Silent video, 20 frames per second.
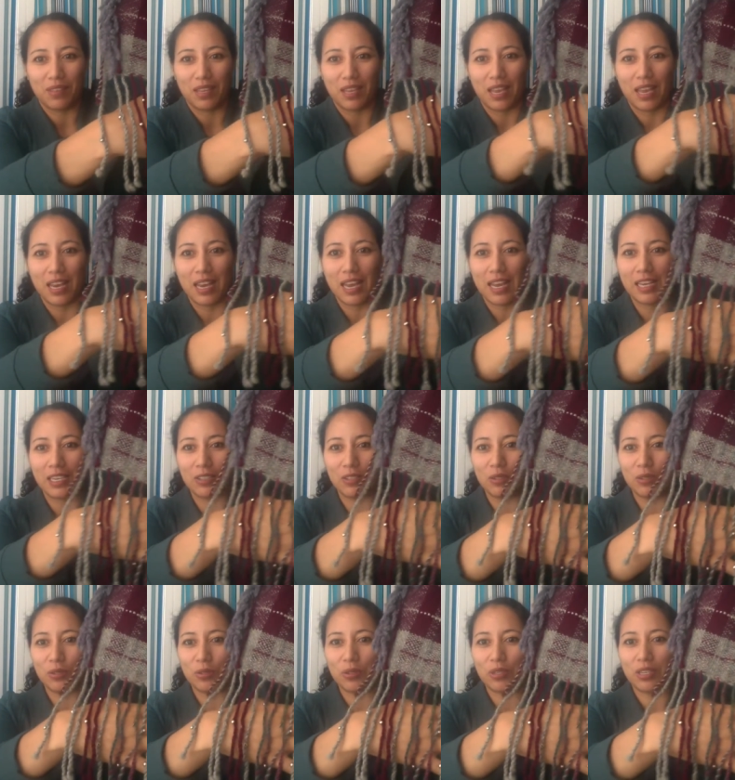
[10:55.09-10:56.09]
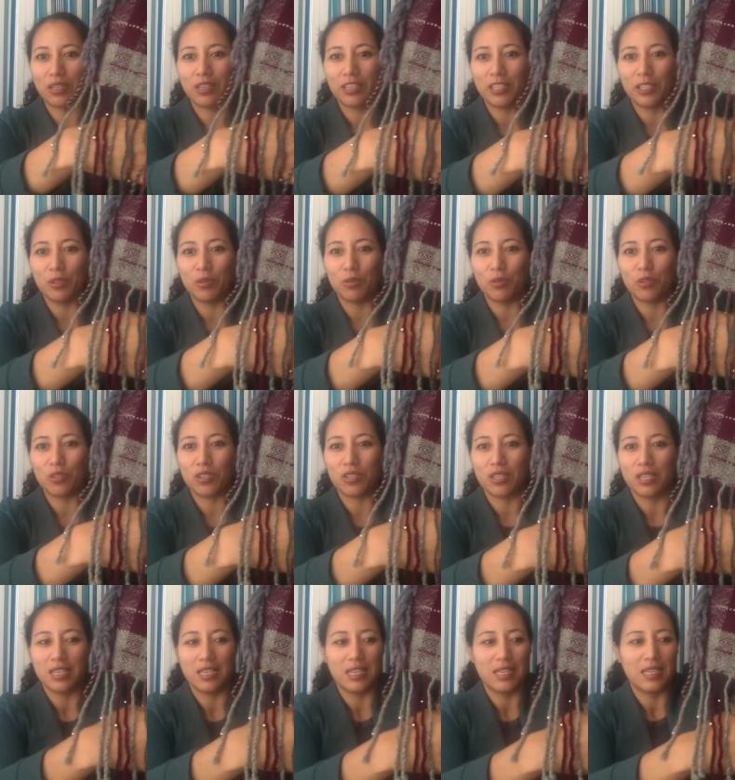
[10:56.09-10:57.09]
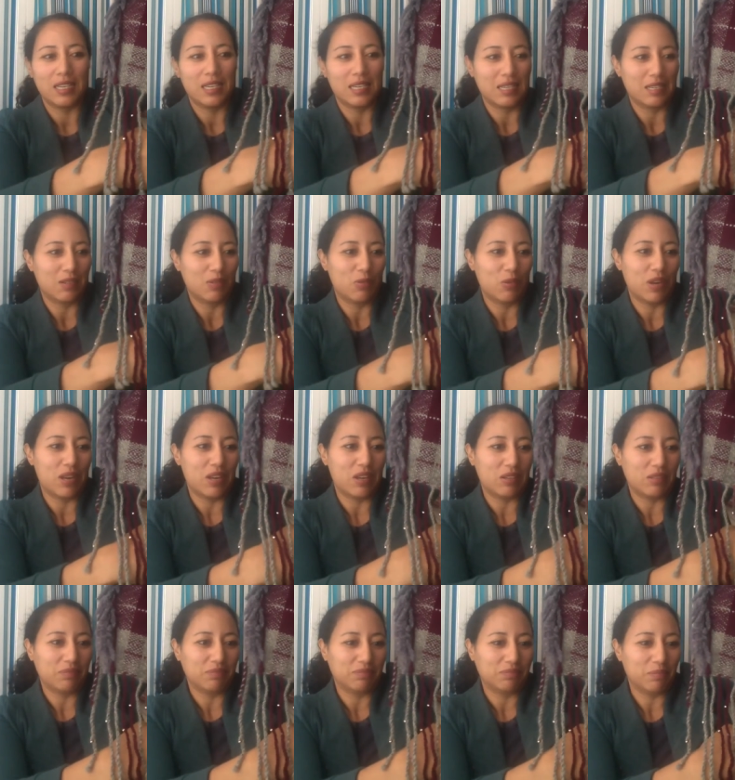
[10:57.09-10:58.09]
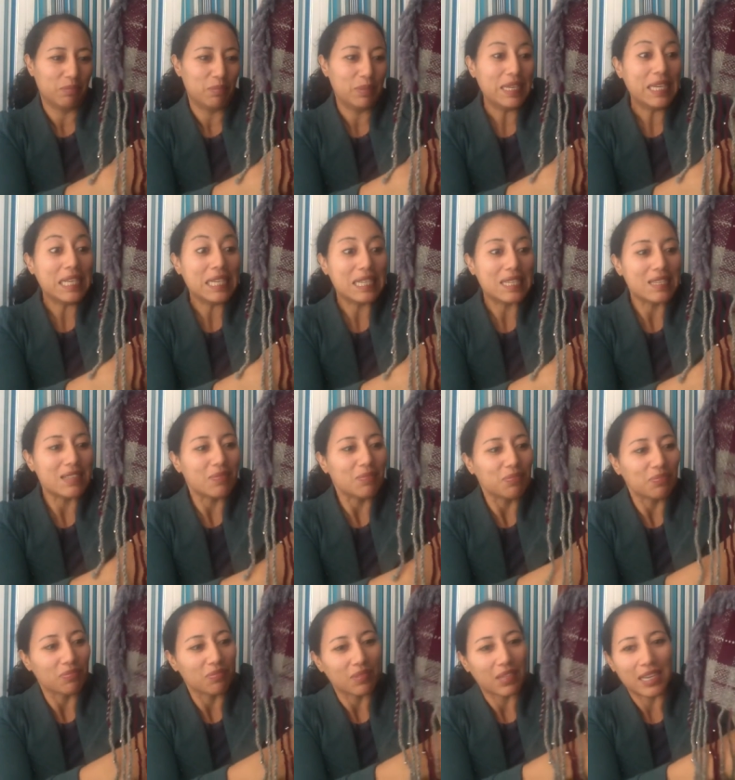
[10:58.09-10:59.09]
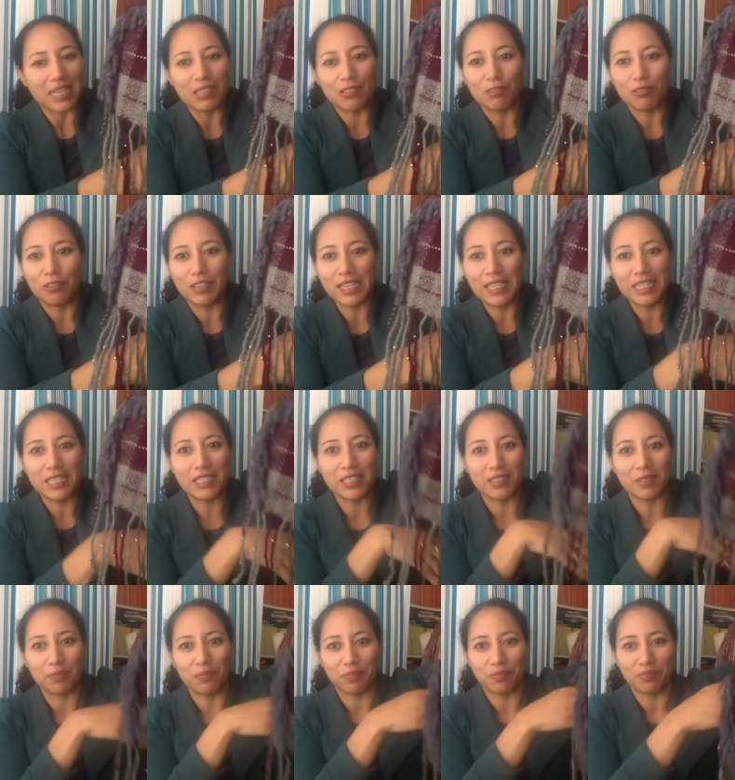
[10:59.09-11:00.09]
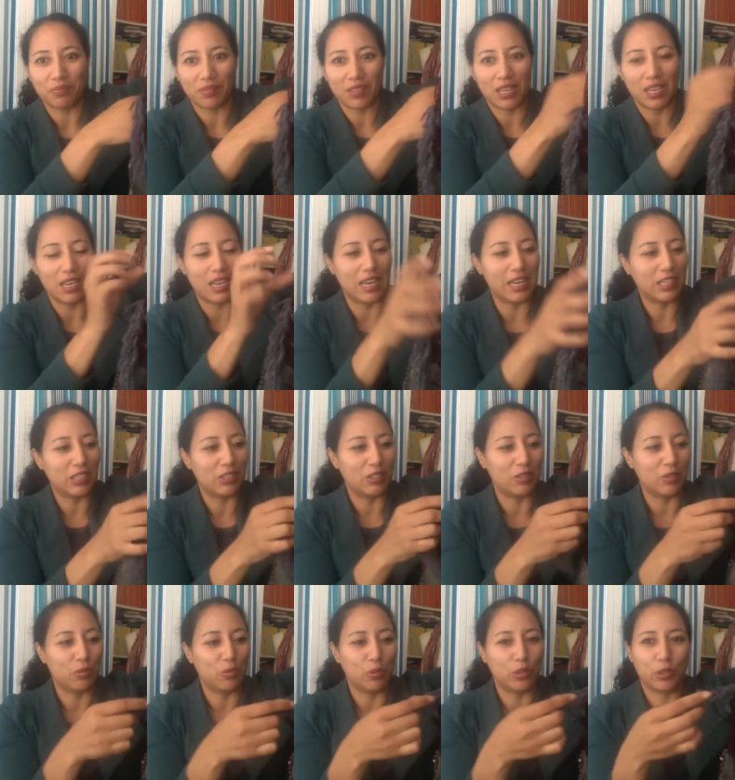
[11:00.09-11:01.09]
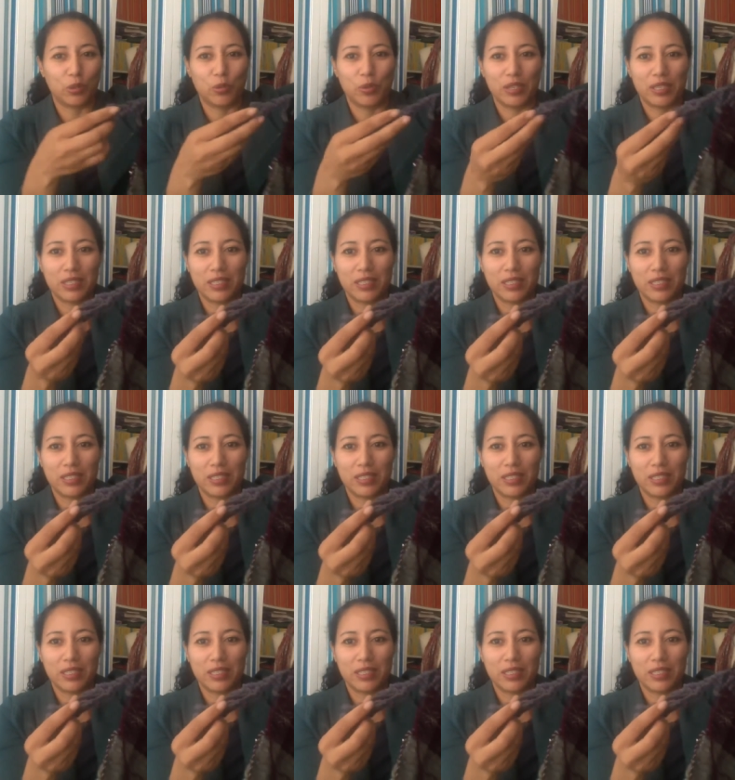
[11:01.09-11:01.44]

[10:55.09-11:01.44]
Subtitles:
I like to use, well, beads in the fringe. I like to work with